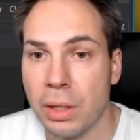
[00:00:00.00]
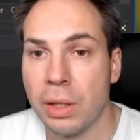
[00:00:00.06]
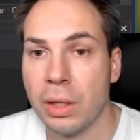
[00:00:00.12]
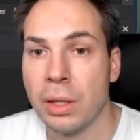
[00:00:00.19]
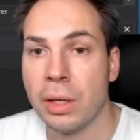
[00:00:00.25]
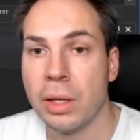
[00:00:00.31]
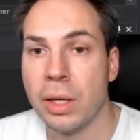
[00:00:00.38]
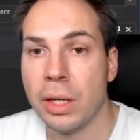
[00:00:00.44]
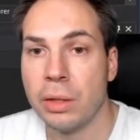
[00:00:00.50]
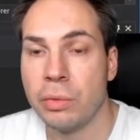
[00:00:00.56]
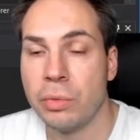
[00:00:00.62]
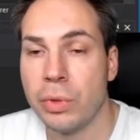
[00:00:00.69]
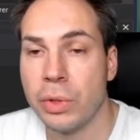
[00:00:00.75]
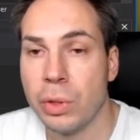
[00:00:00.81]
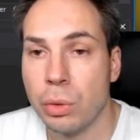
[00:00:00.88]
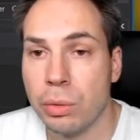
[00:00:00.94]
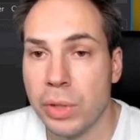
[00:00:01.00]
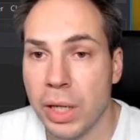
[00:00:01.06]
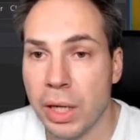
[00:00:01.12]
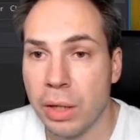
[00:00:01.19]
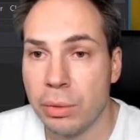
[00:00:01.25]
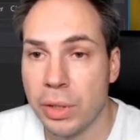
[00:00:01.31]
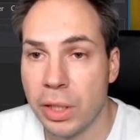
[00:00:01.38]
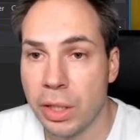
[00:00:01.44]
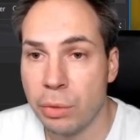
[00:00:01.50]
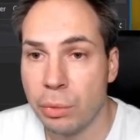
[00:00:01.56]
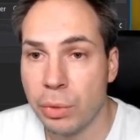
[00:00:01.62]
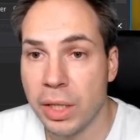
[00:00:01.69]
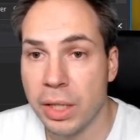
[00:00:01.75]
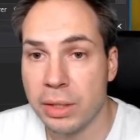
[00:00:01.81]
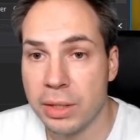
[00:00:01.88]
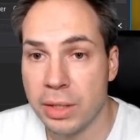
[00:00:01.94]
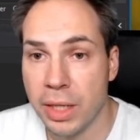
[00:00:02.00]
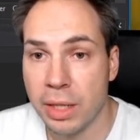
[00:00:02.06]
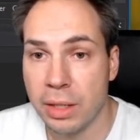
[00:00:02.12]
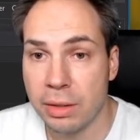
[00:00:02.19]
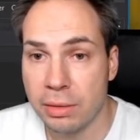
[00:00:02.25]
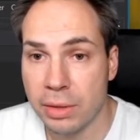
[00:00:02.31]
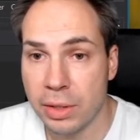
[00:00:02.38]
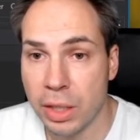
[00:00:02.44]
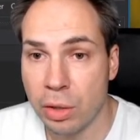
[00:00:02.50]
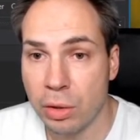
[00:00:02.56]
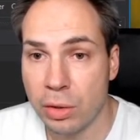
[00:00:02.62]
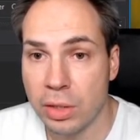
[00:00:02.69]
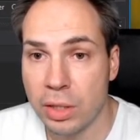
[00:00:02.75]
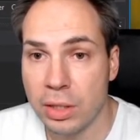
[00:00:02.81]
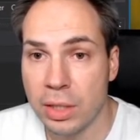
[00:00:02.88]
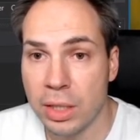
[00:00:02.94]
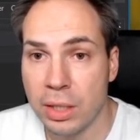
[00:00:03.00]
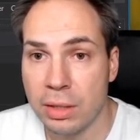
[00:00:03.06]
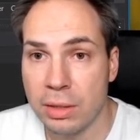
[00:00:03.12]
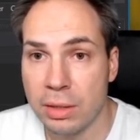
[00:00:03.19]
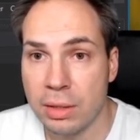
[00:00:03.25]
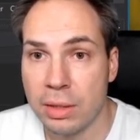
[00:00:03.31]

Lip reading: And if you go down here, we can also see it's